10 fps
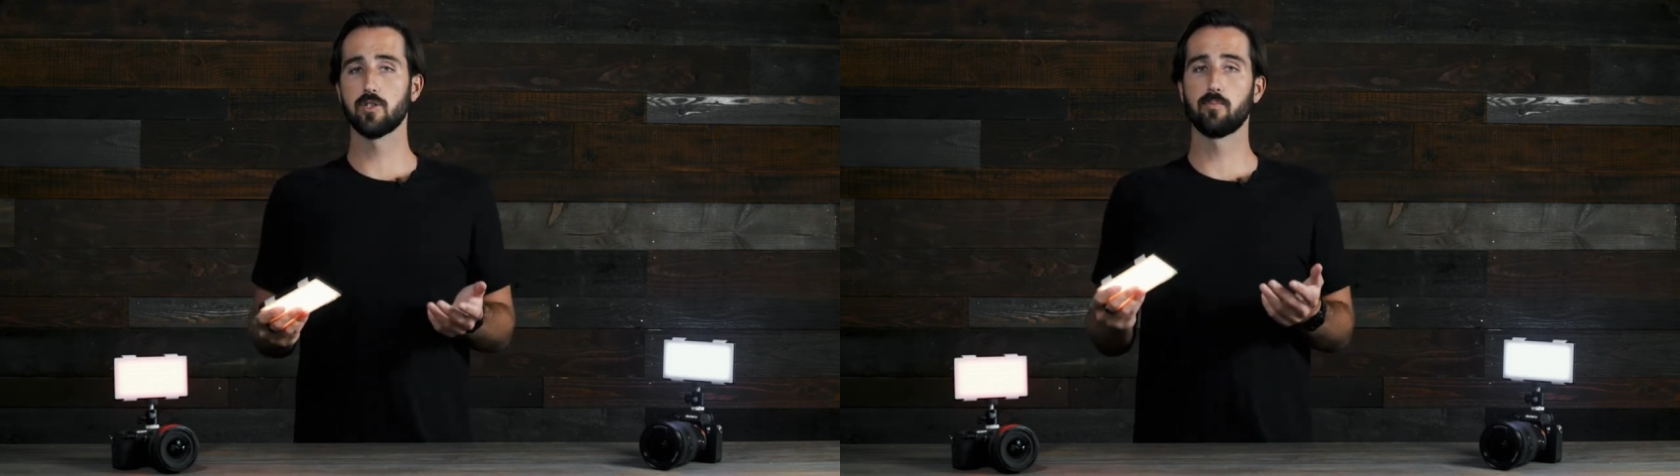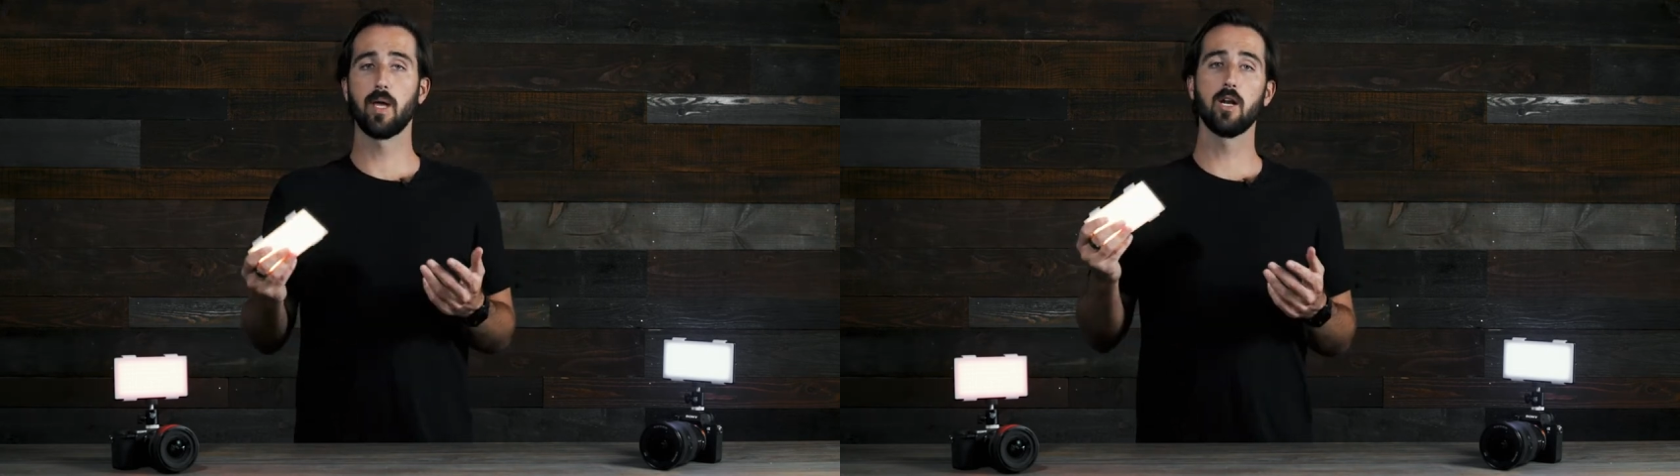
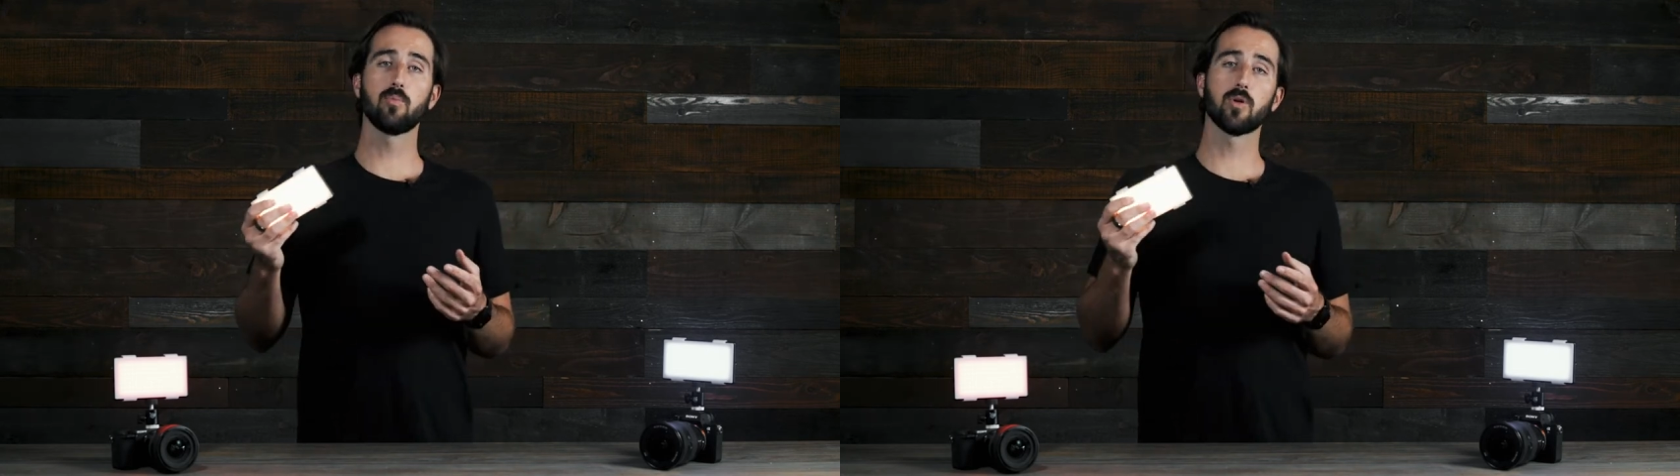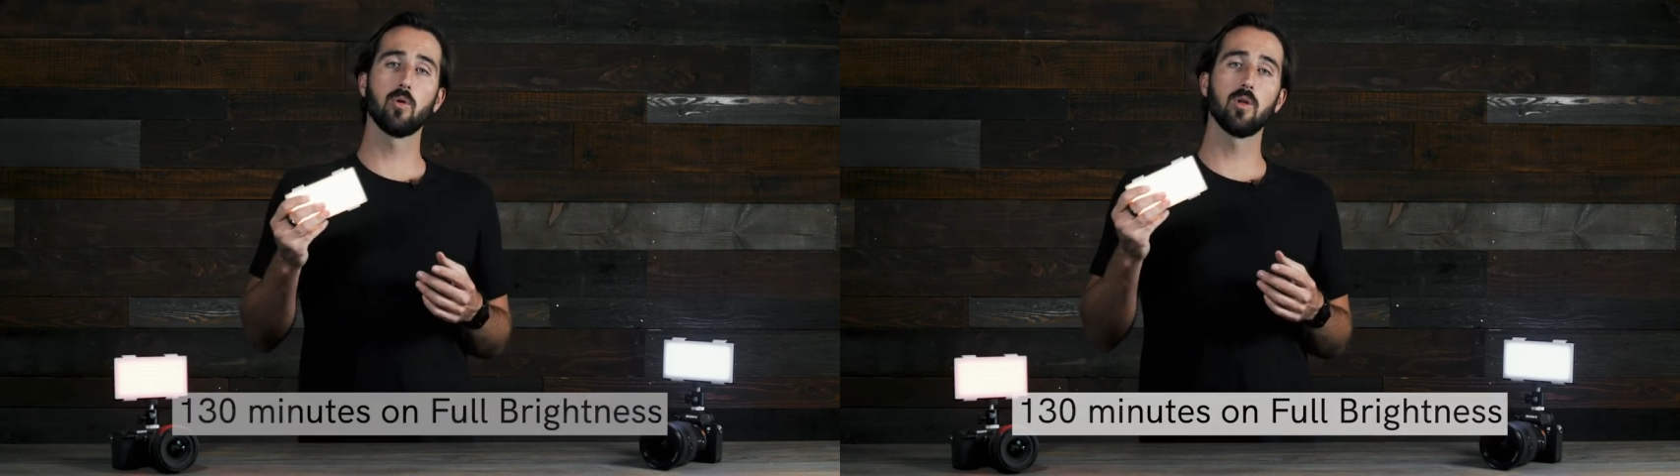your Panel
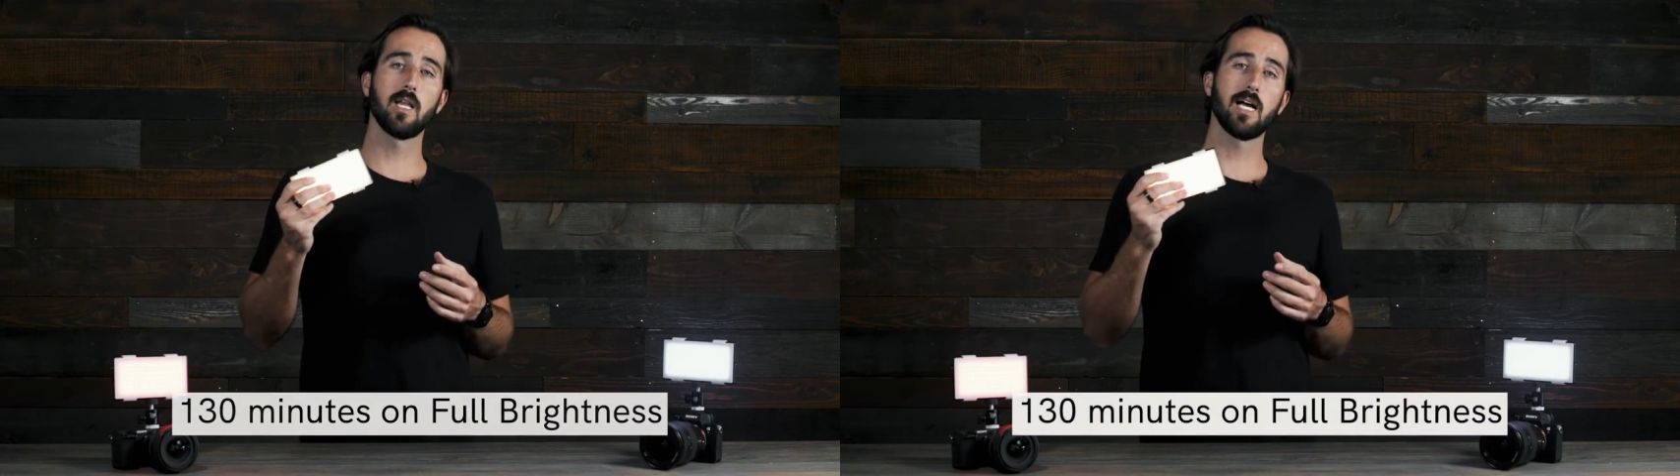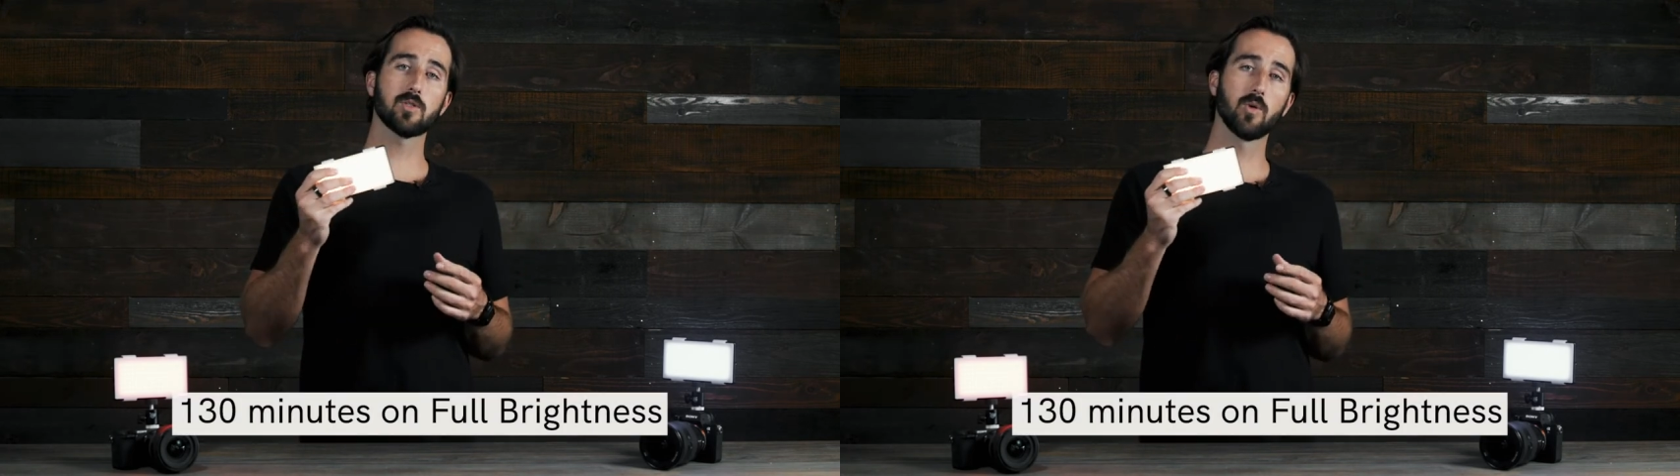Pro will
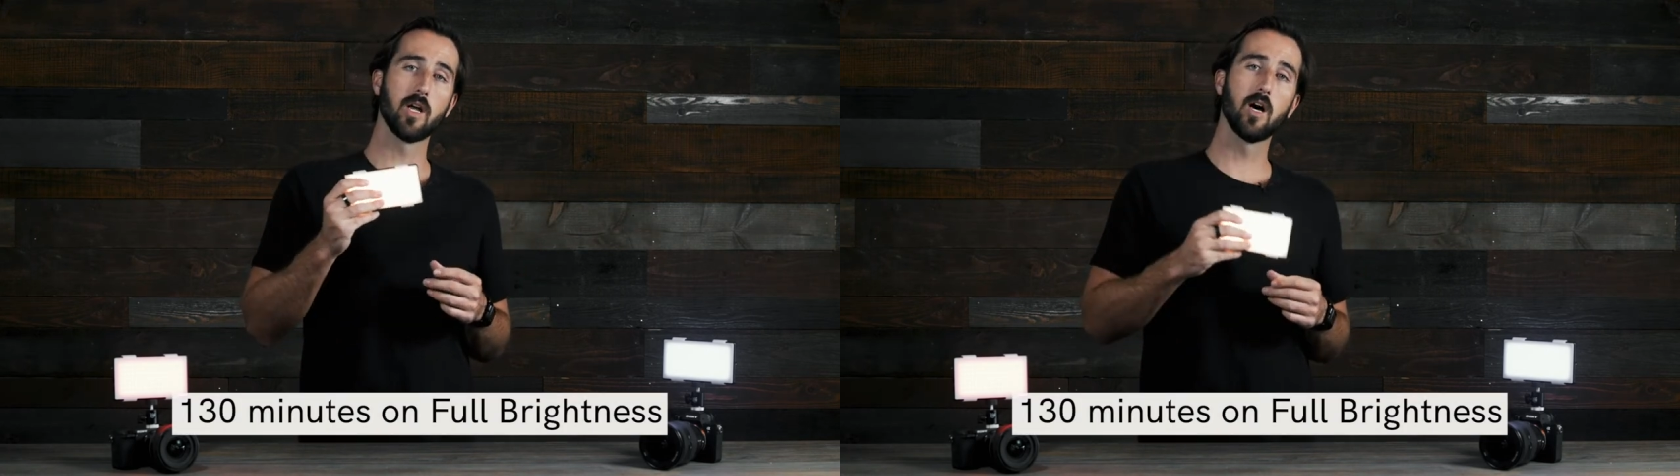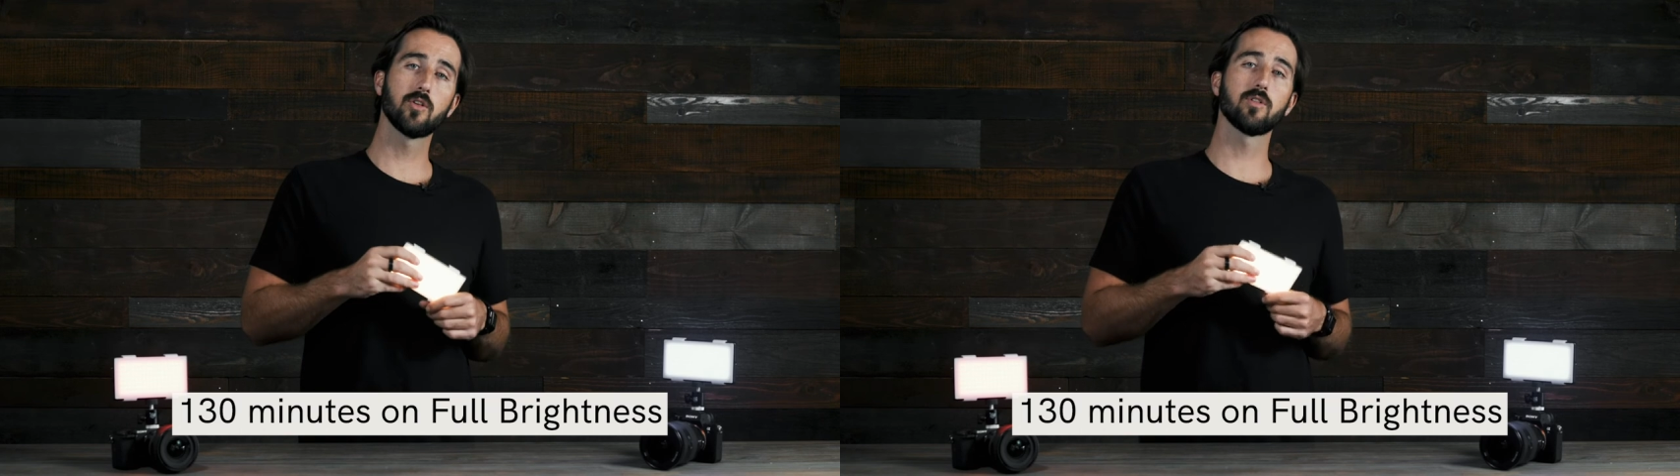last
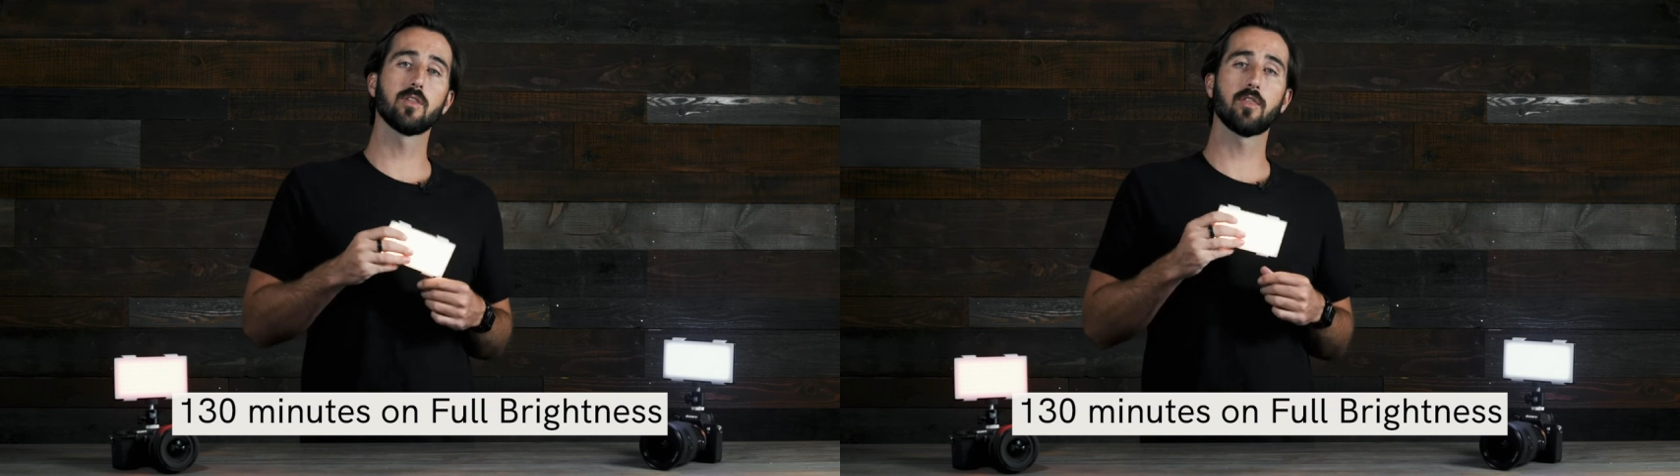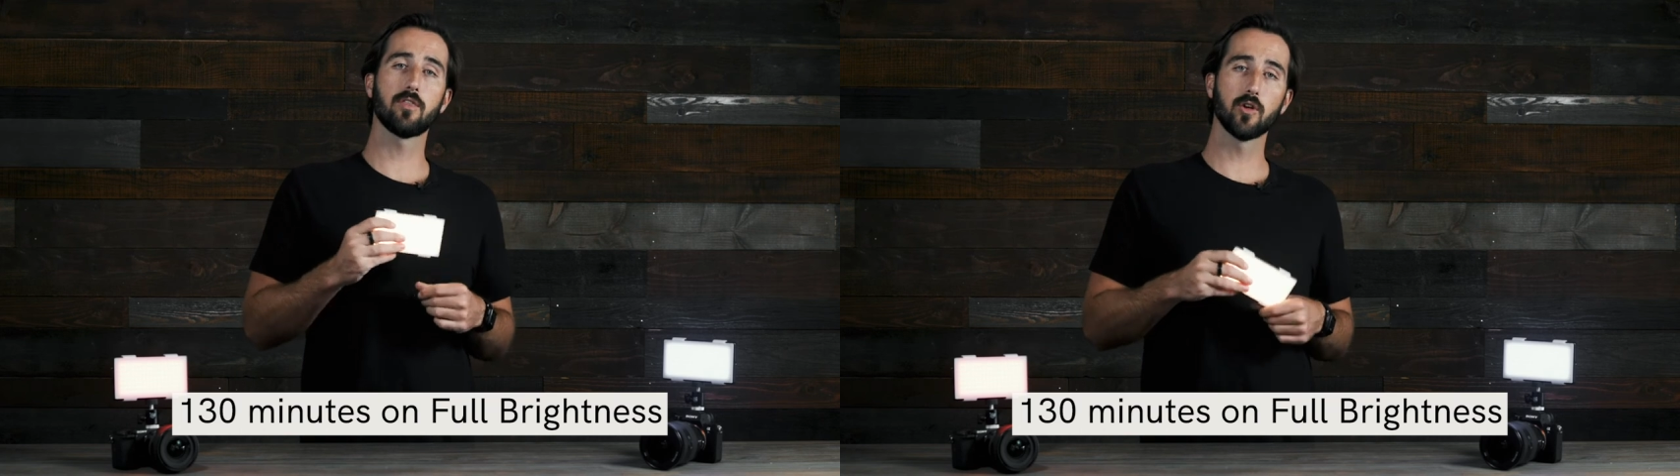
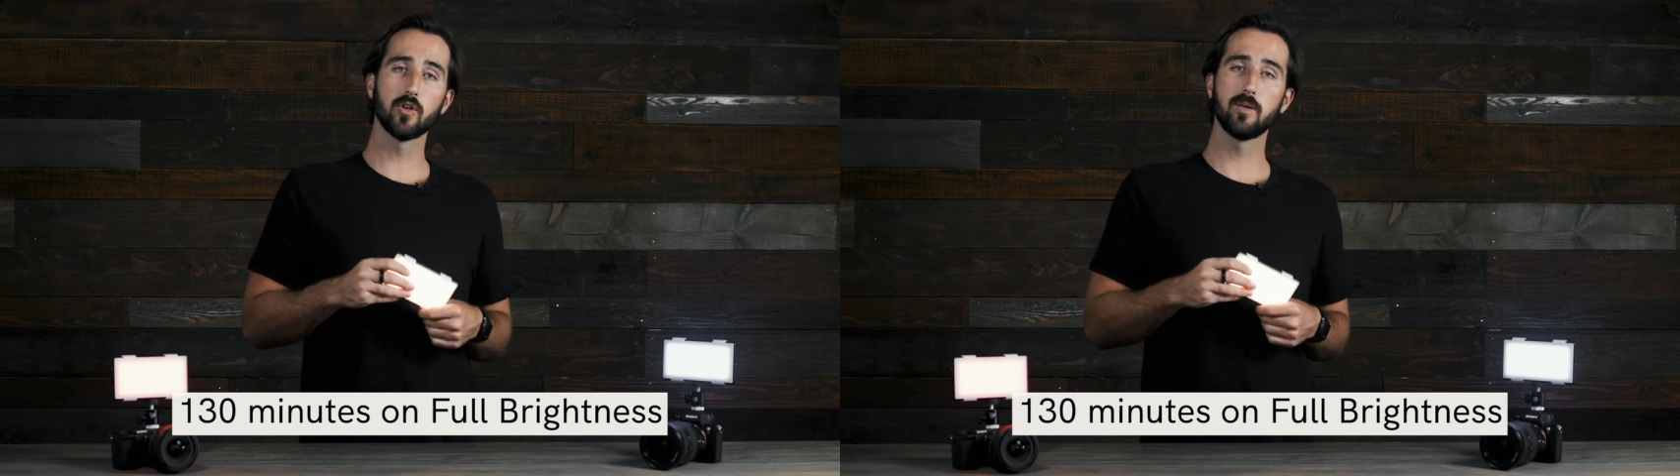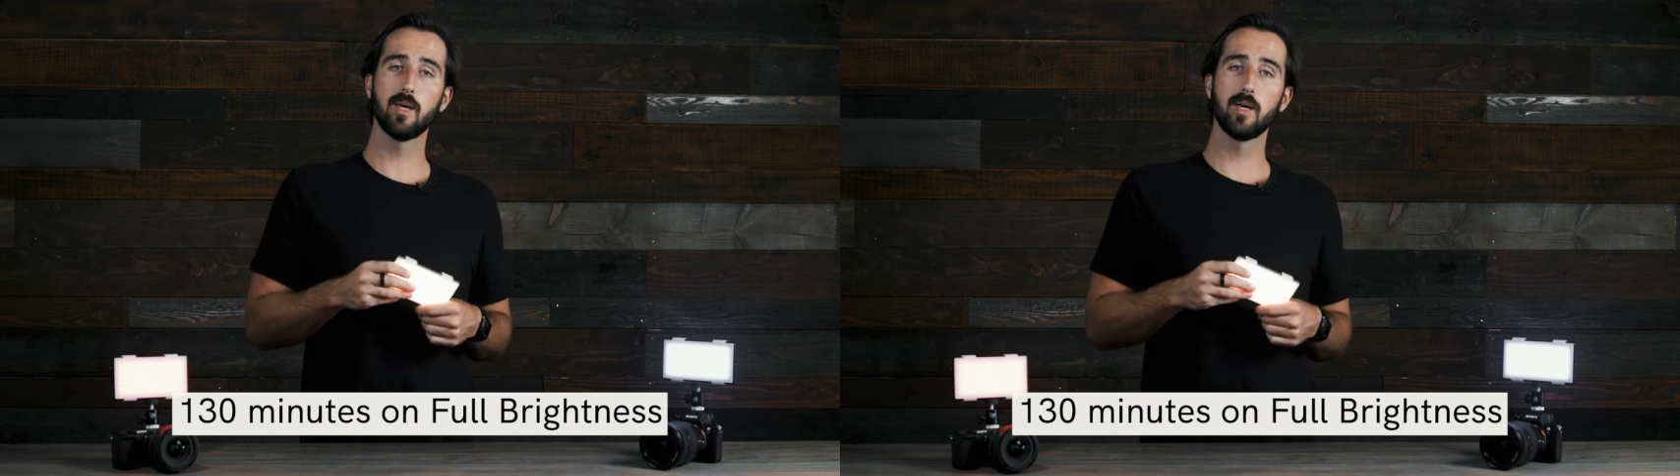130